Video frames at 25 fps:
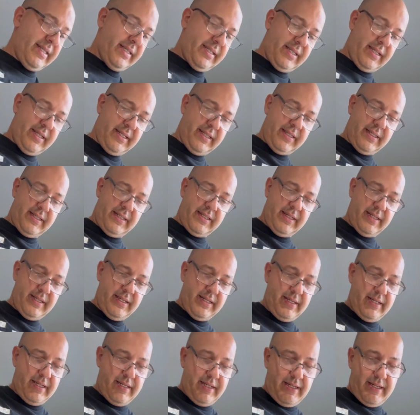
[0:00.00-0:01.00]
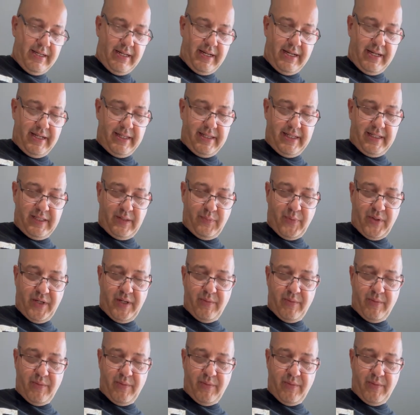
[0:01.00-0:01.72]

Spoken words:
because that's pretty